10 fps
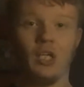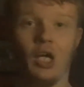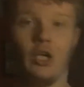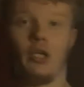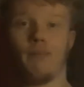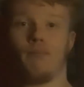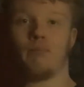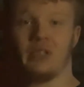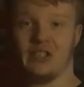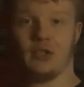Um,
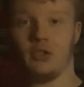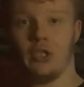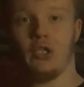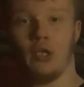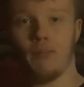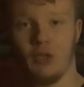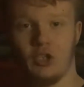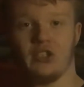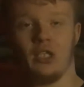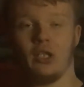basically, um,
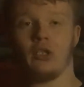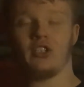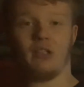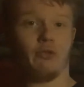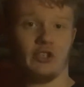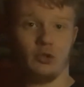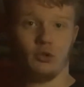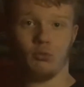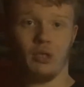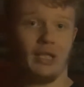because uh, cause every single well